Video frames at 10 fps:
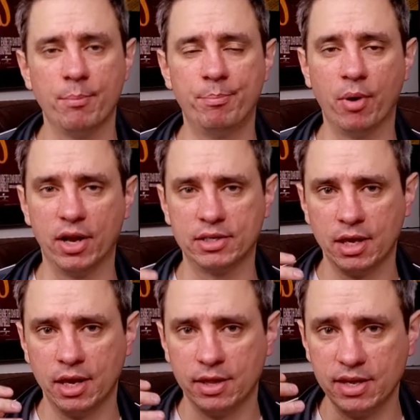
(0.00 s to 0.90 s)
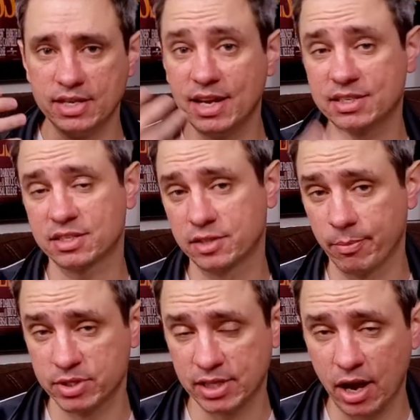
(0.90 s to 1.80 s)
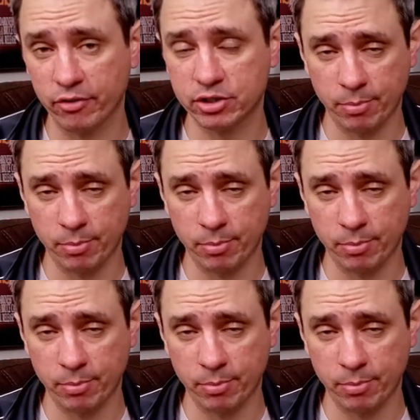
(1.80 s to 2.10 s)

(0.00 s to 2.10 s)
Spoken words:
but the discs themselves,